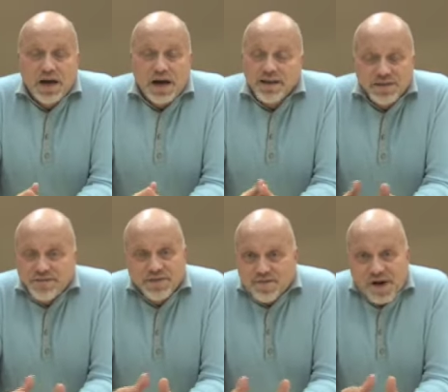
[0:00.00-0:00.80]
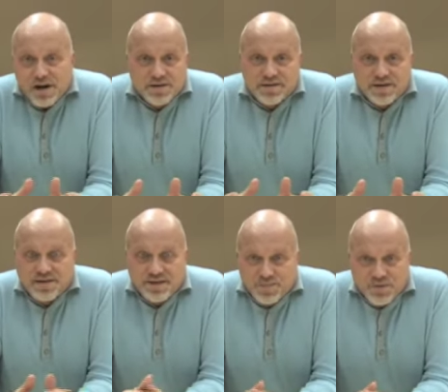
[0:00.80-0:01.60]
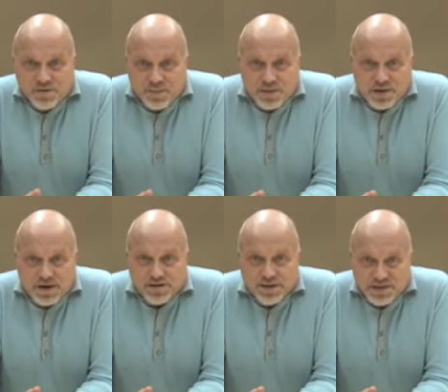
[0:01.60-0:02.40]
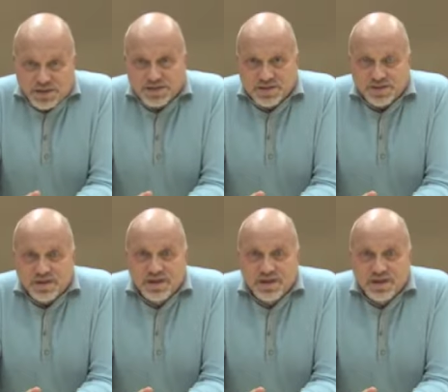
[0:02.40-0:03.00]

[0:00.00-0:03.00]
and even the fact that the approvable letter existed.